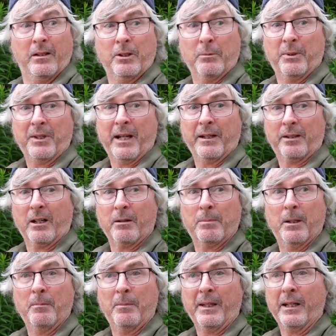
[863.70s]
to put that tarp
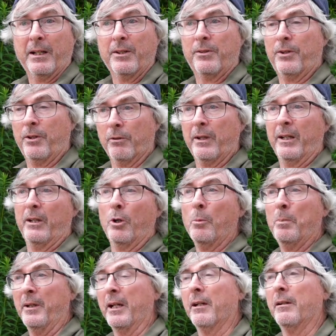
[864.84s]
up because you're in an
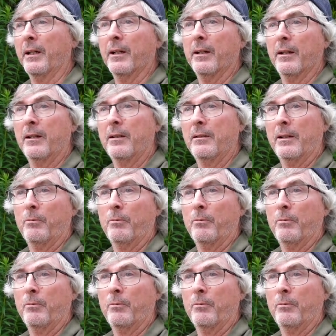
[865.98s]
open area